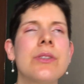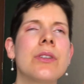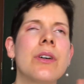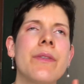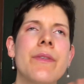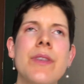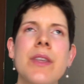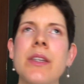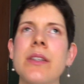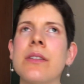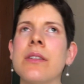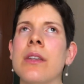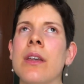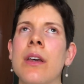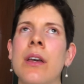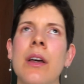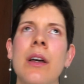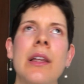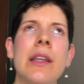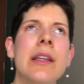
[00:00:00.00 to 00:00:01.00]
of these,
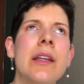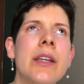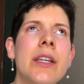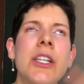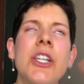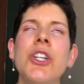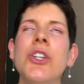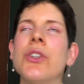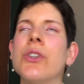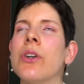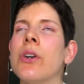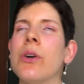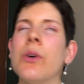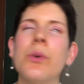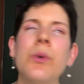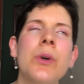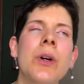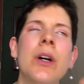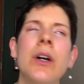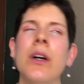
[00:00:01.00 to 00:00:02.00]
like,
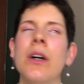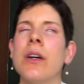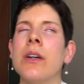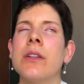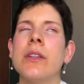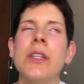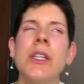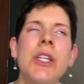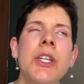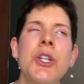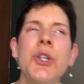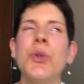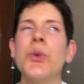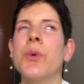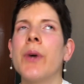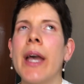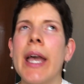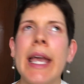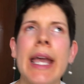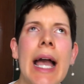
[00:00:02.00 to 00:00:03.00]
new
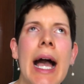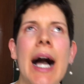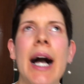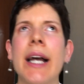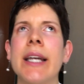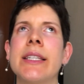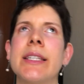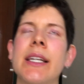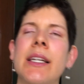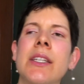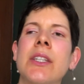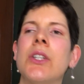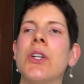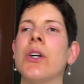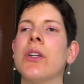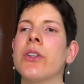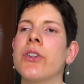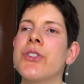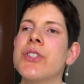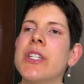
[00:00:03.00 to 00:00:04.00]
AI
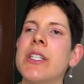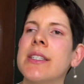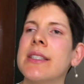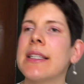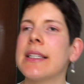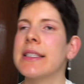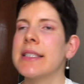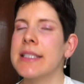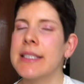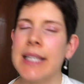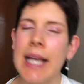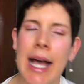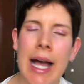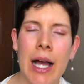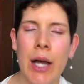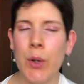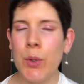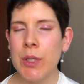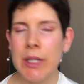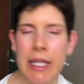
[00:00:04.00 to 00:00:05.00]
technologies that
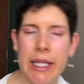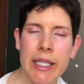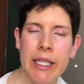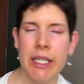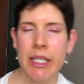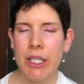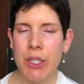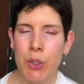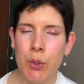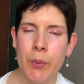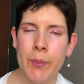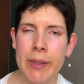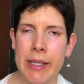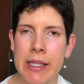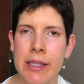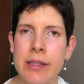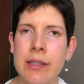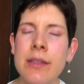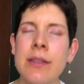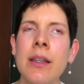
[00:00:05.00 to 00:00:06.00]
sound like
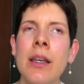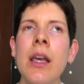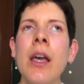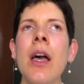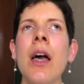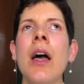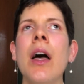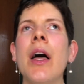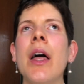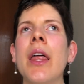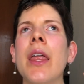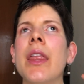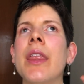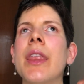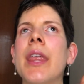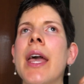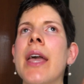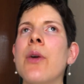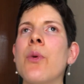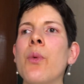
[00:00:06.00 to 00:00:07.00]
humans,
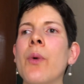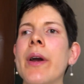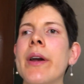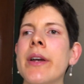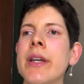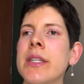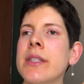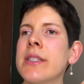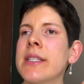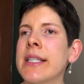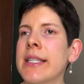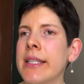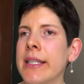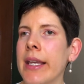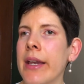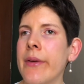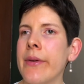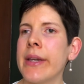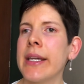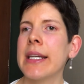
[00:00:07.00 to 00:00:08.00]
they weren't
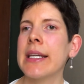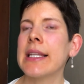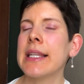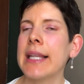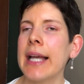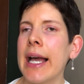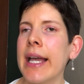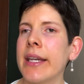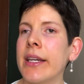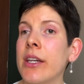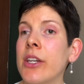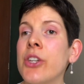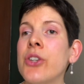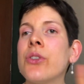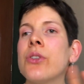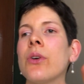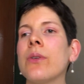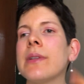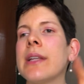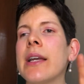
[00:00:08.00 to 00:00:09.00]
generic, like,
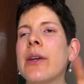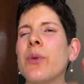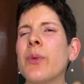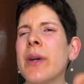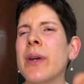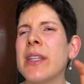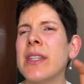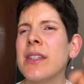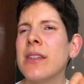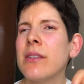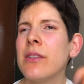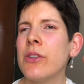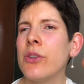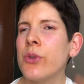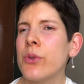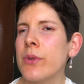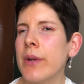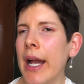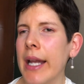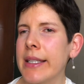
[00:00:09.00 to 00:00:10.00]
like when
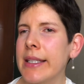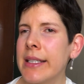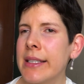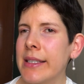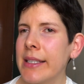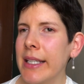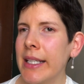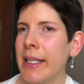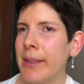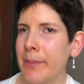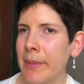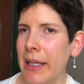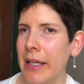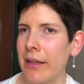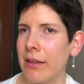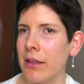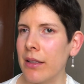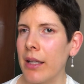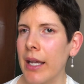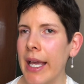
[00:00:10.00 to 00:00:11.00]
you write an
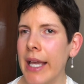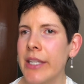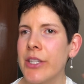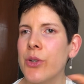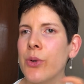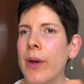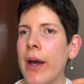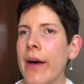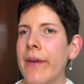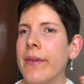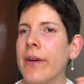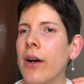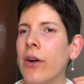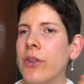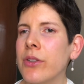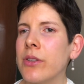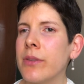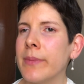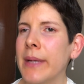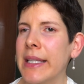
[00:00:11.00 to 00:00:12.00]
email and you have
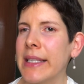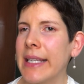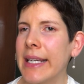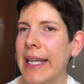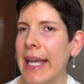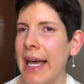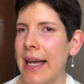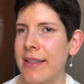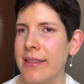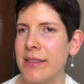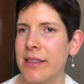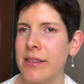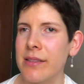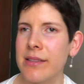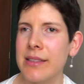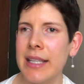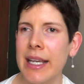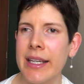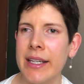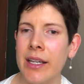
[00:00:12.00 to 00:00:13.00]
automatic answers
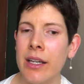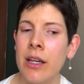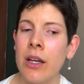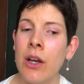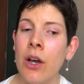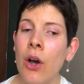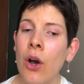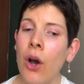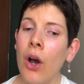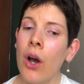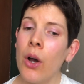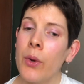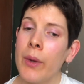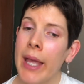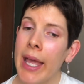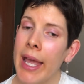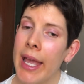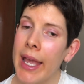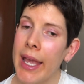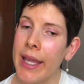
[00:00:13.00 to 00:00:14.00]
like,
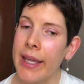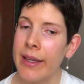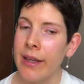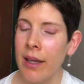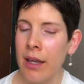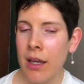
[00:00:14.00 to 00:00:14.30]
okay,